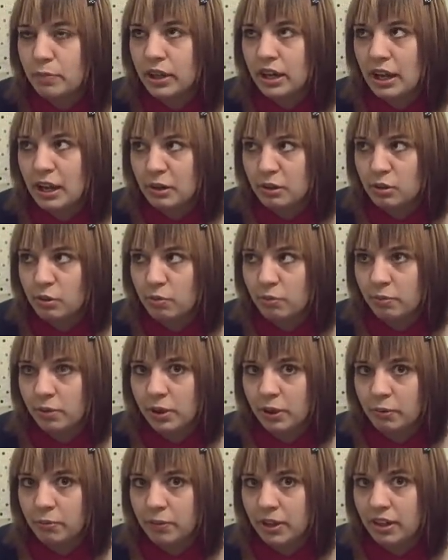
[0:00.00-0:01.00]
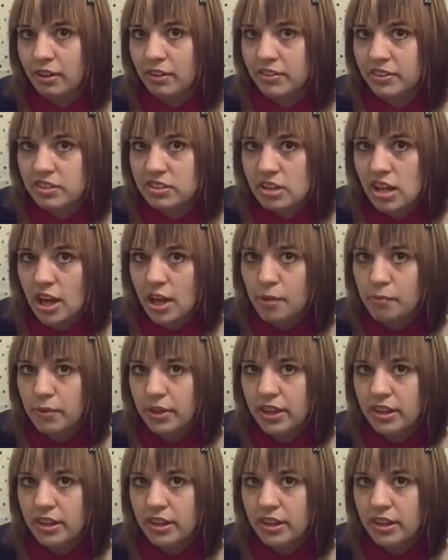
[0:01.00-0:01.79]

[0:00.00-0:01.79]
but I don't wear them like all the time.